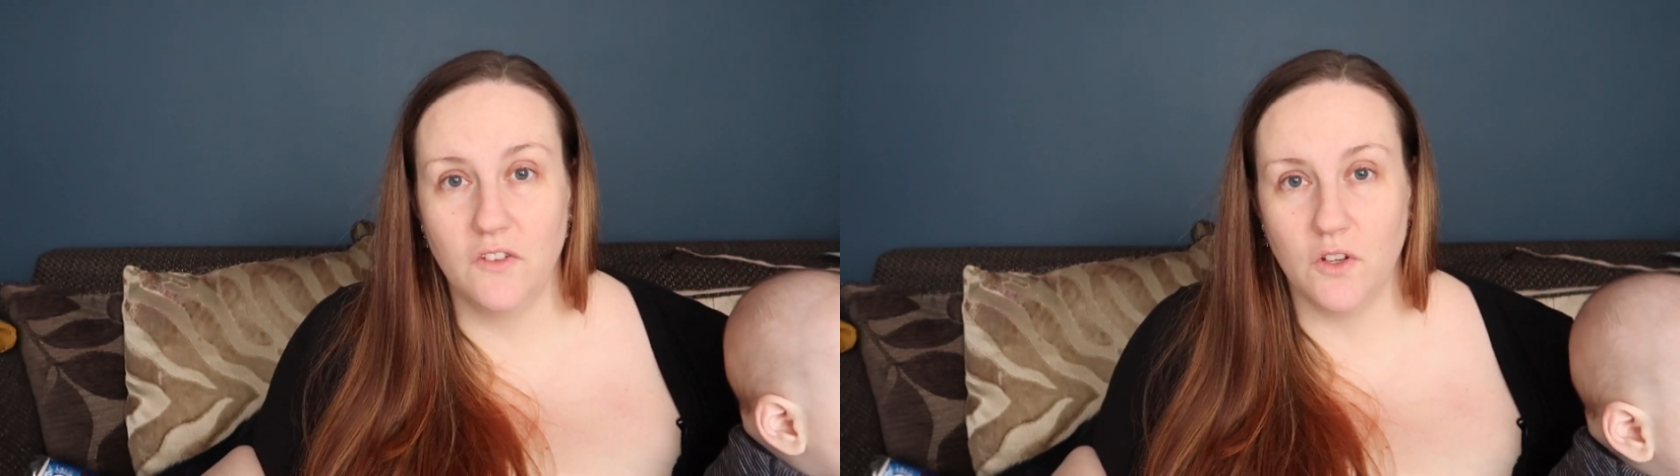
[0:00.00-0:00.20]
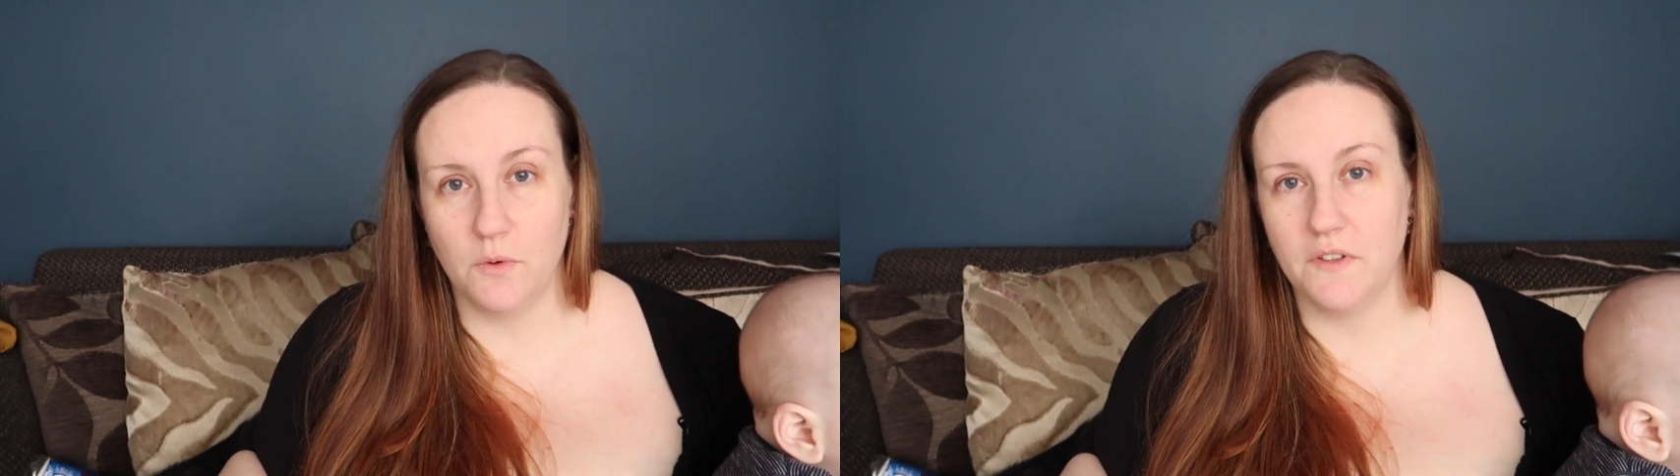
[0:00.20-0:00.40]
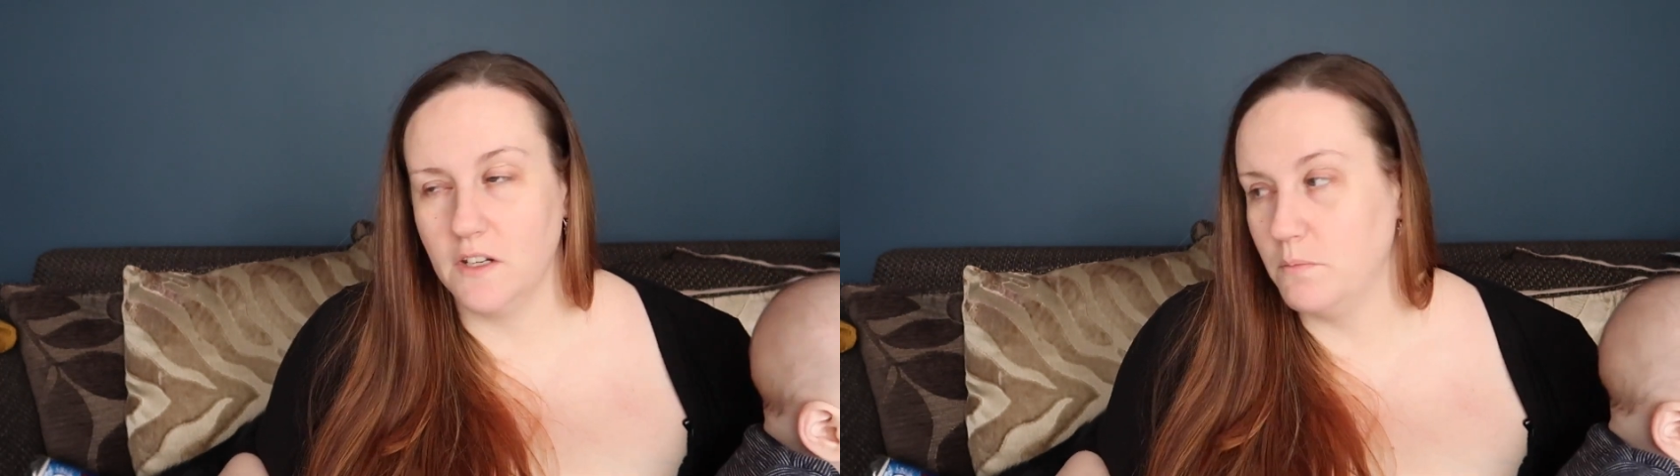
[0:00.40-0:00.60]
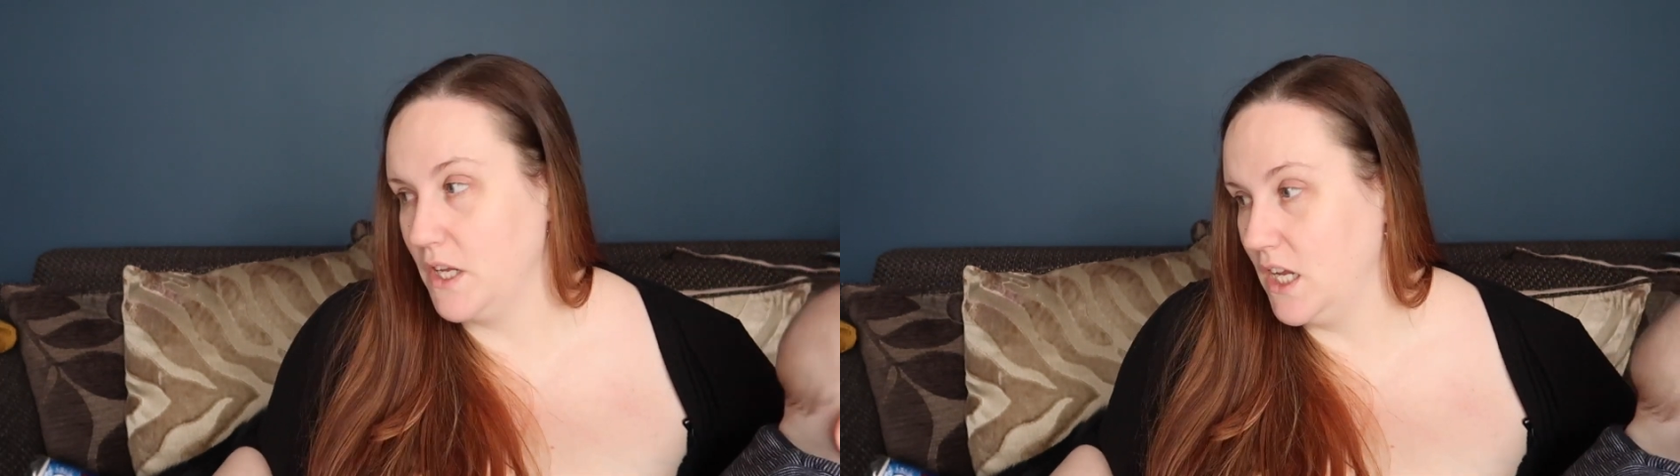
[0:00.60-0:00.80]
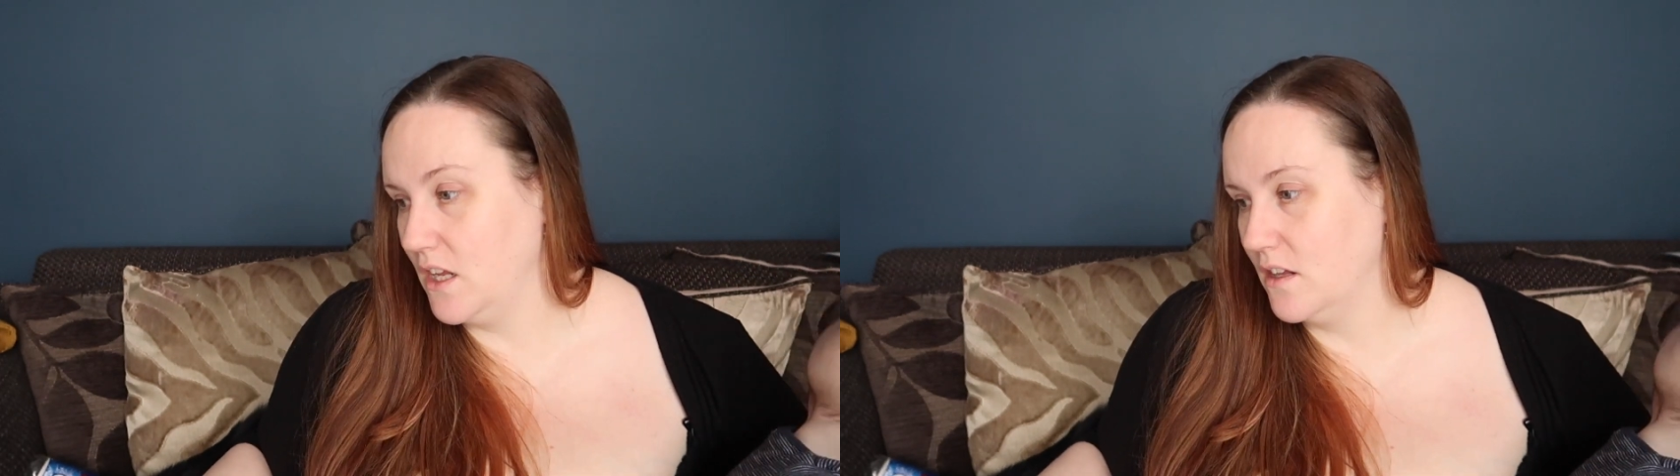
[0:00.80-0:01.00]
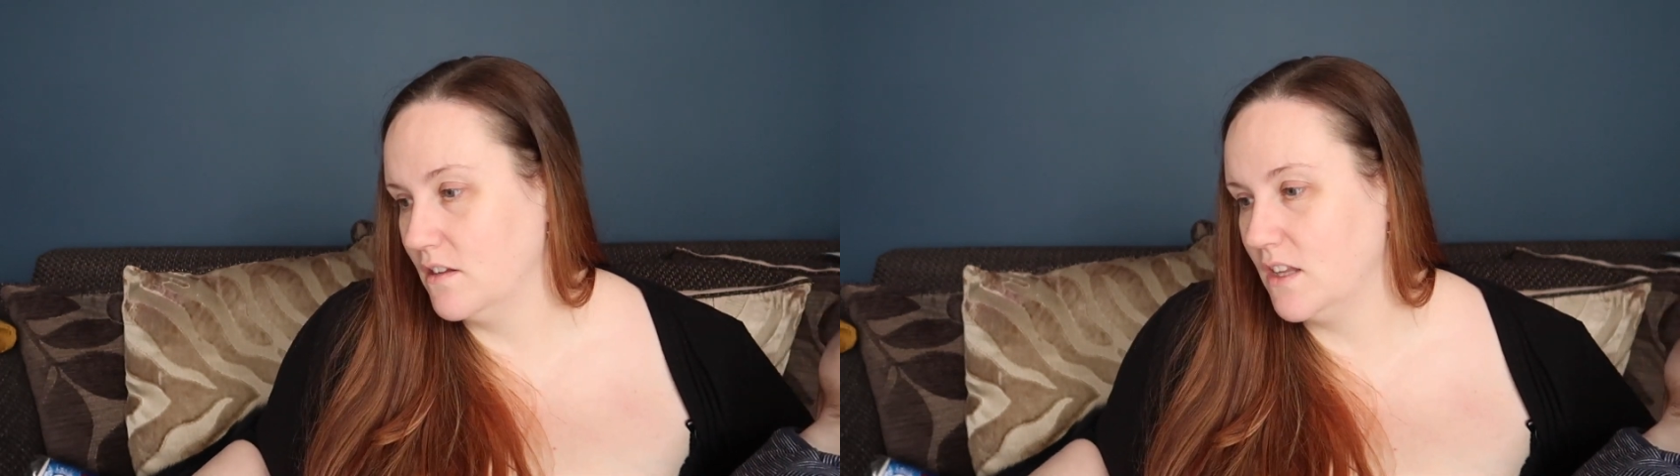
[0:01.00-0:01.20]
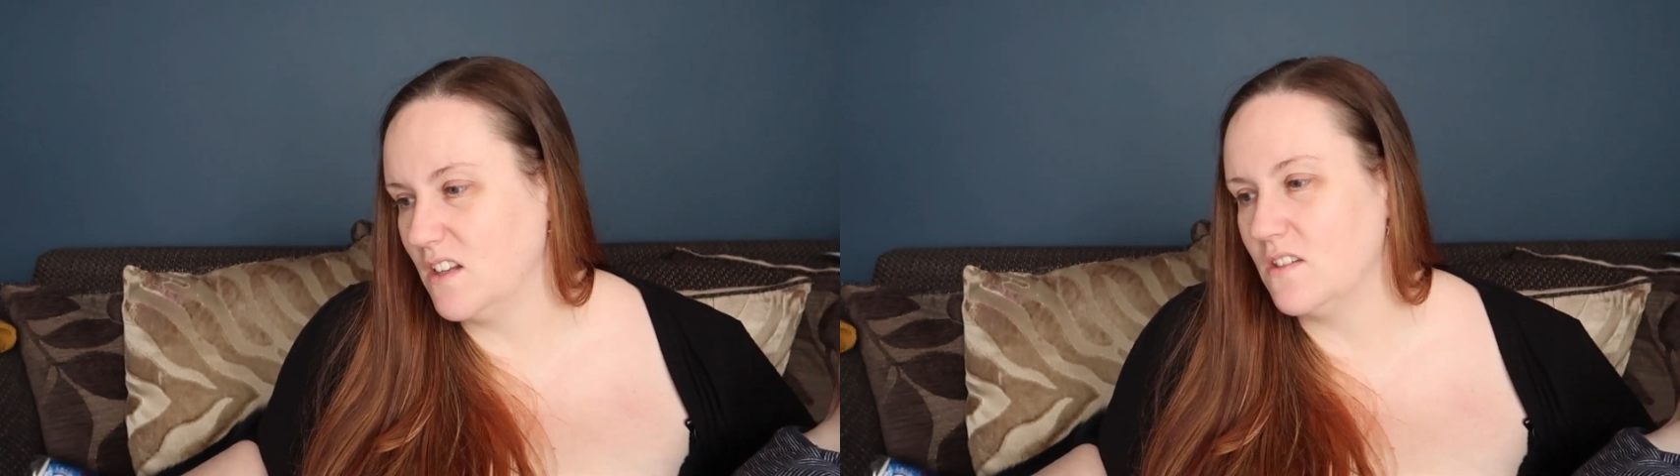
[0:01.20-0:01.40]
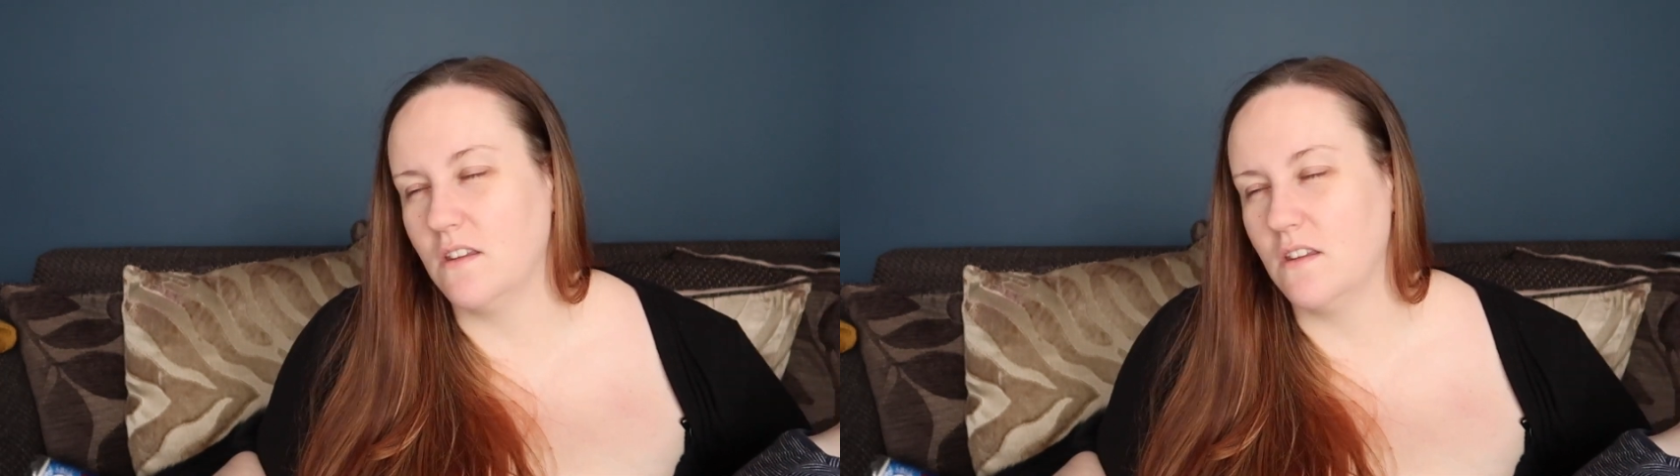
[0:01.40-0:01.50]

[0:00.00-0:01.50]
It's always going to be things